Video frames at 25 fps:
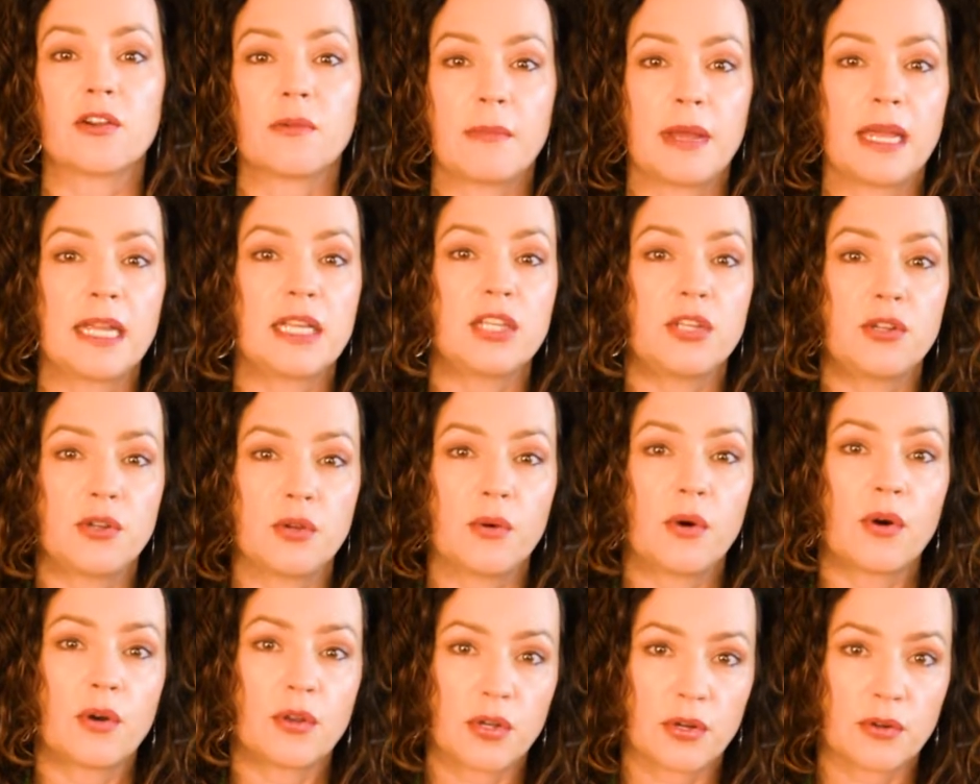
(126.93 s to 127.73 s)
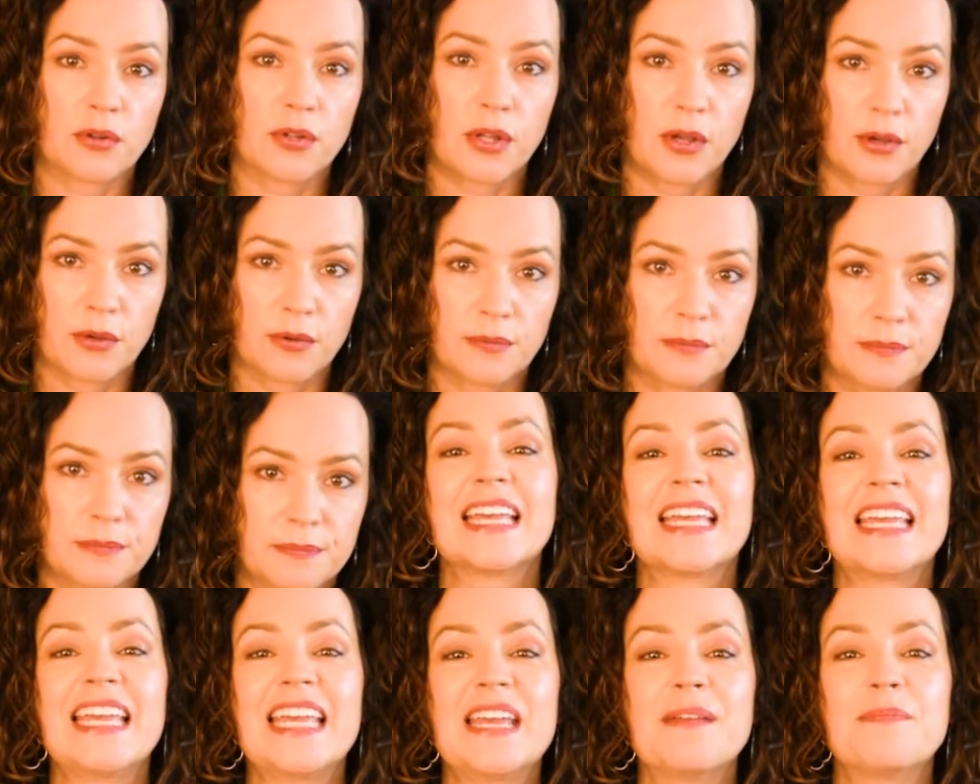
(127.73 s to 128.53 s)
may do on your loan.
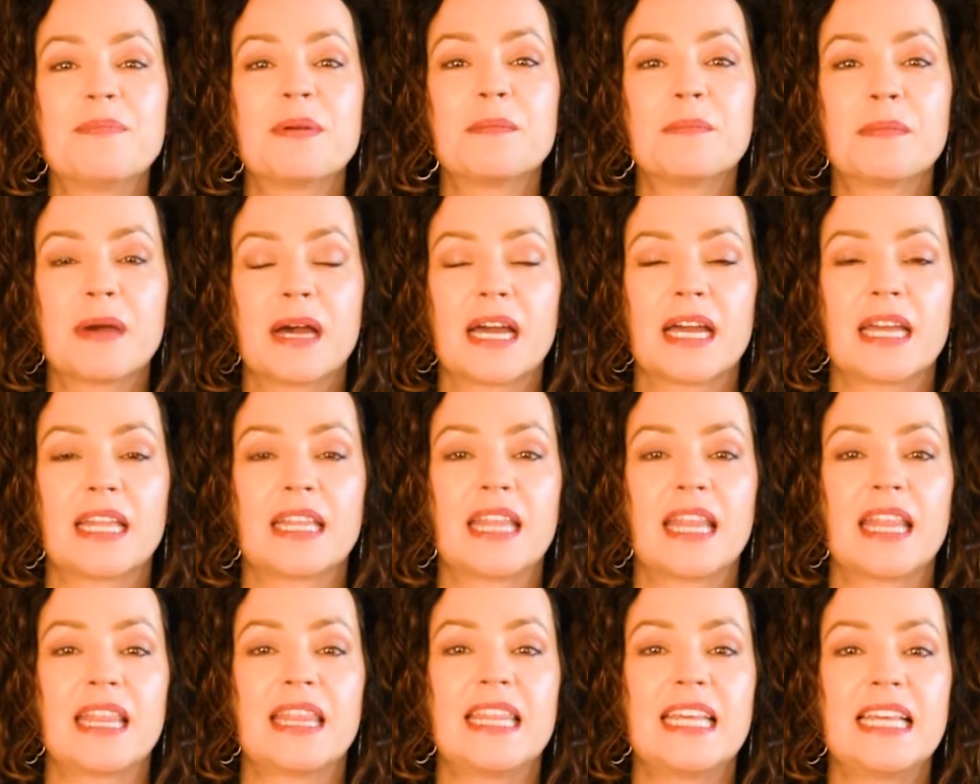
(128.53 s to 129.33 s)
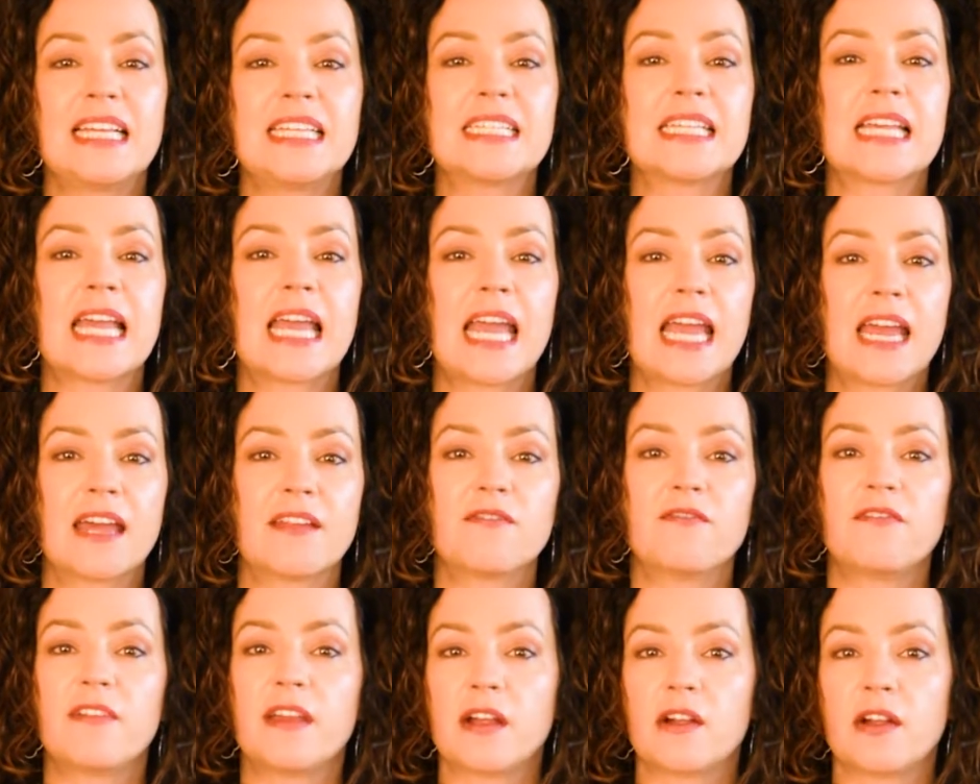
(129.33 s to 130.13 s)
Keep in mind that these
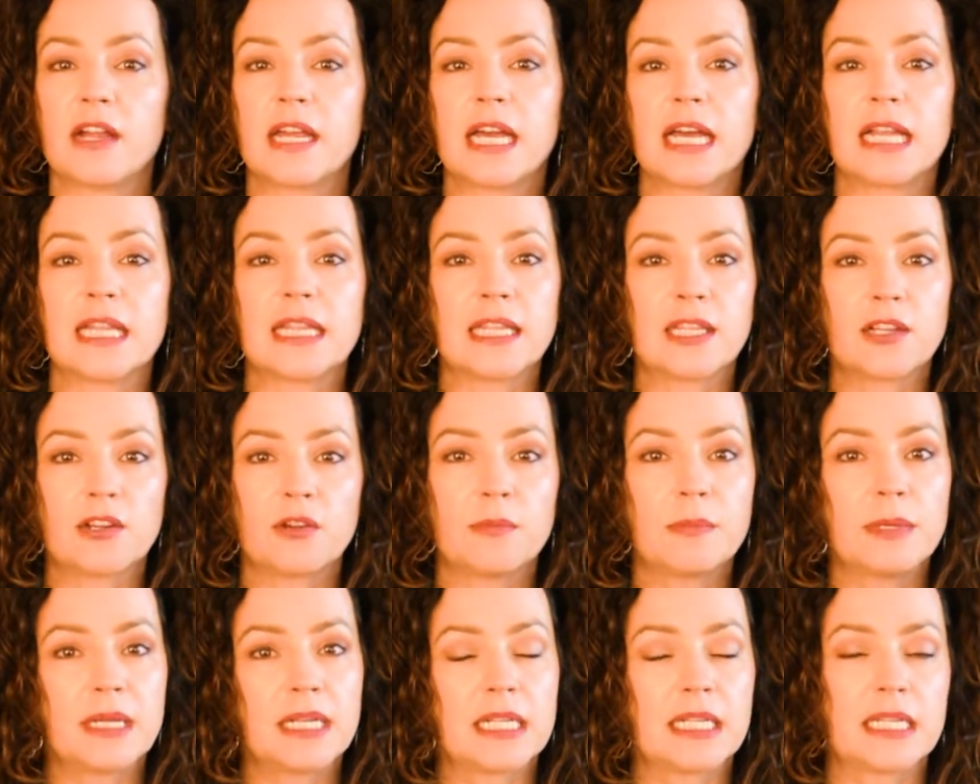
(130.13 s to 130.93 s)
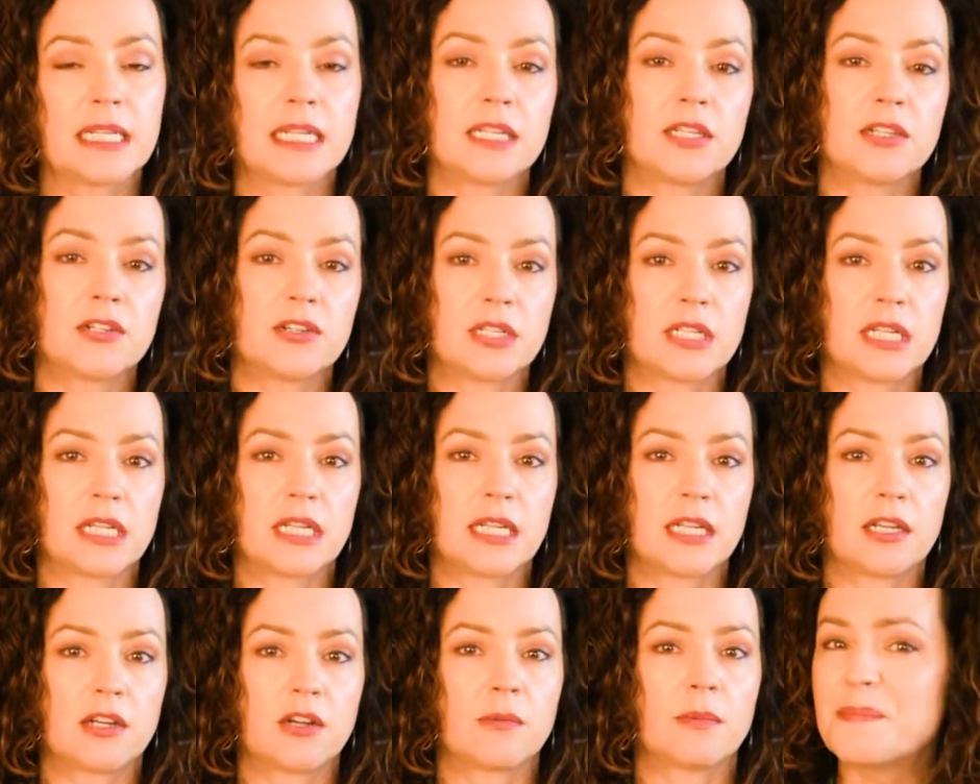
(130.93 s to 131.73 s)
can vary a little bit lender to
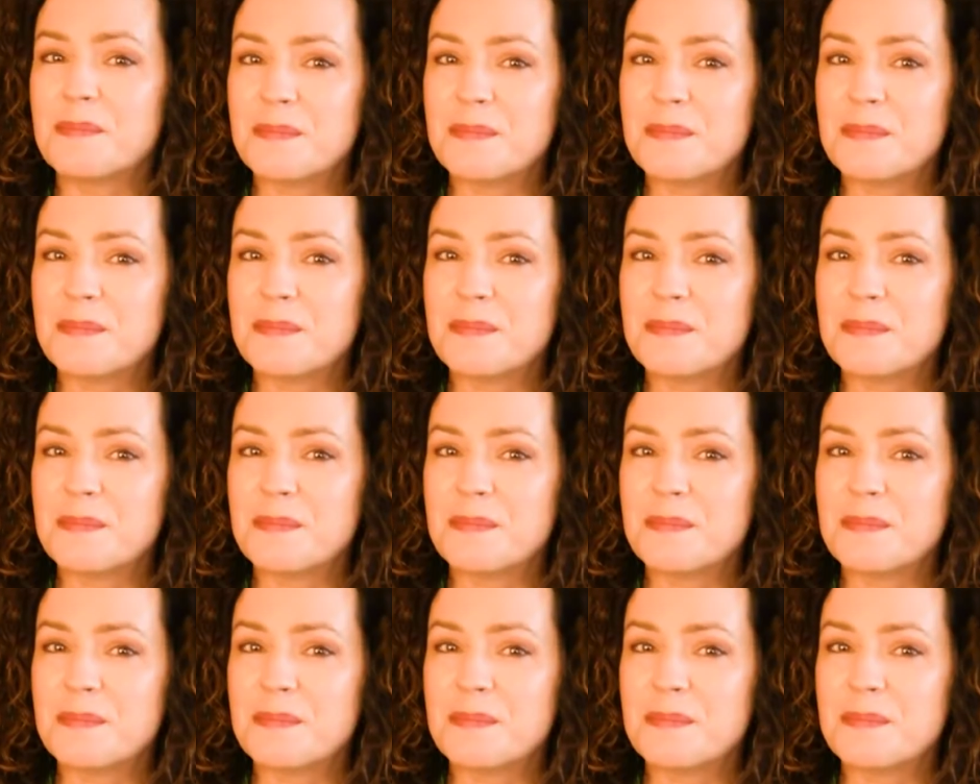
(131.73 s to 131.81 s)
lender,